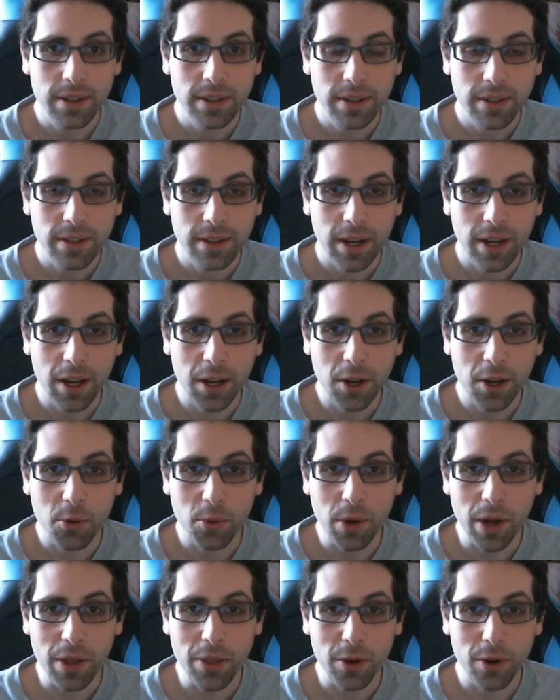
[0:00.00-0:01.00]

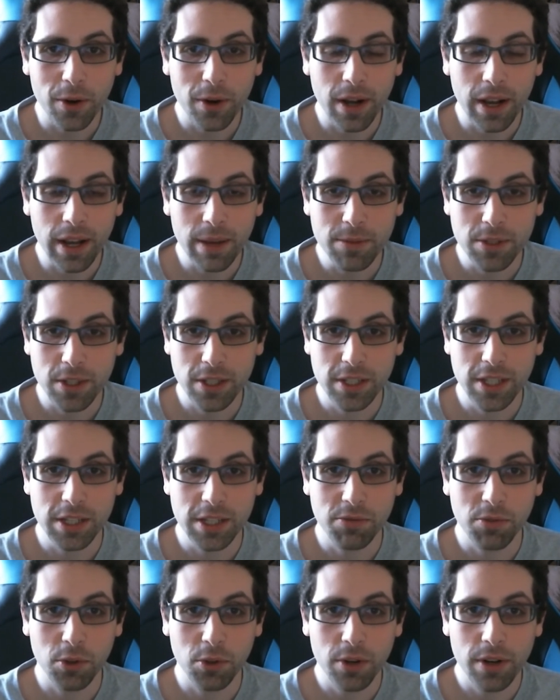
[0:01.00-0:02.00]
whether I'm
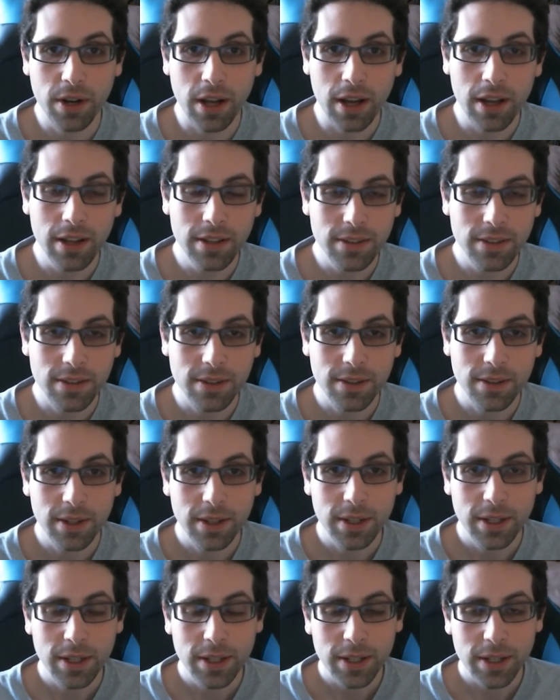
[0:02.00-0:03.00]
successful or not.
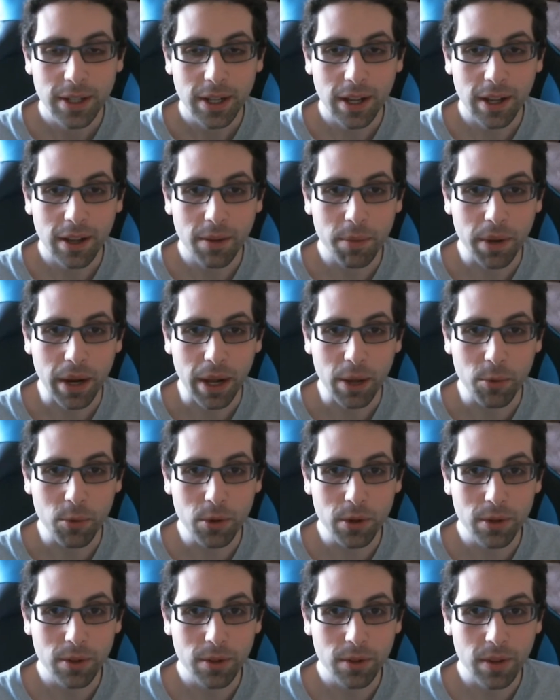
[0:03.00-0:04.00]
But I
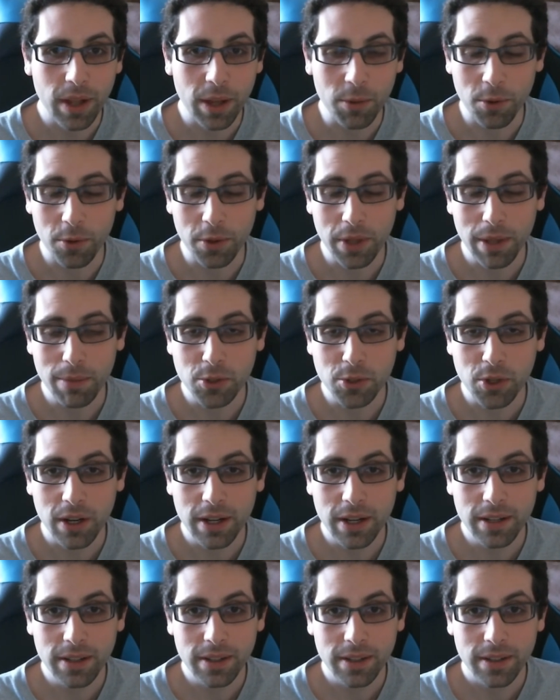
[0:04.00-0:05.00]
will keep
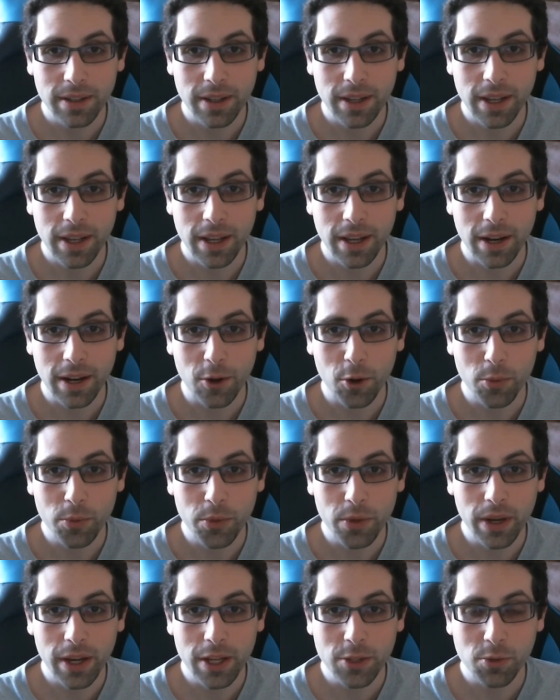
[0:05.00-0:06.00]
trying, and I hope you
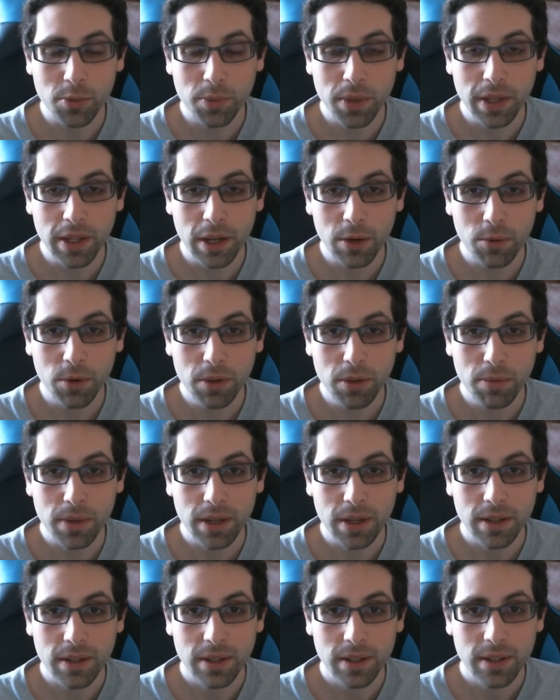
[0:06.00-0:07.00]
guys will be there with me.
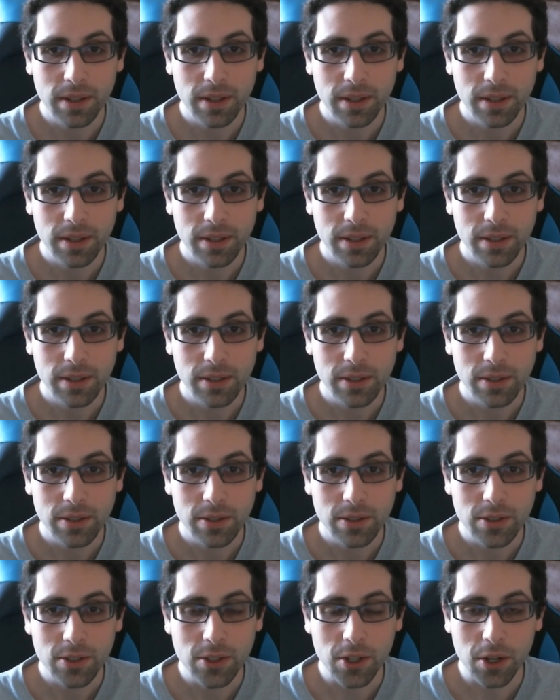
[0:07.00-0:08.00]

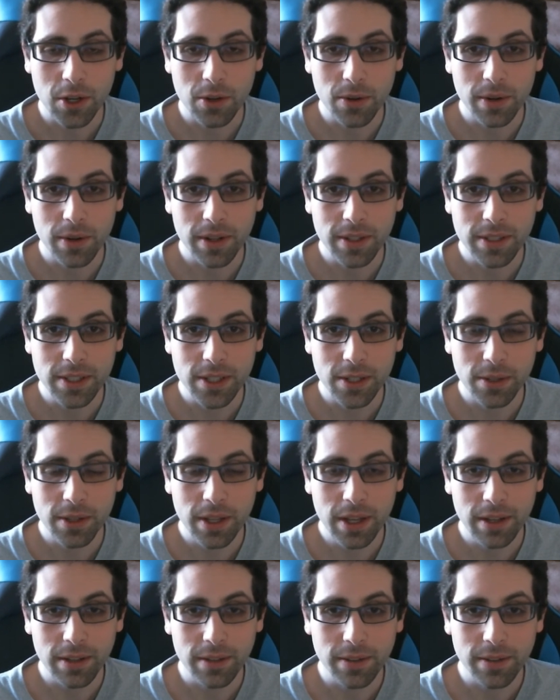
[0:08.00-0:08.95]
So until then.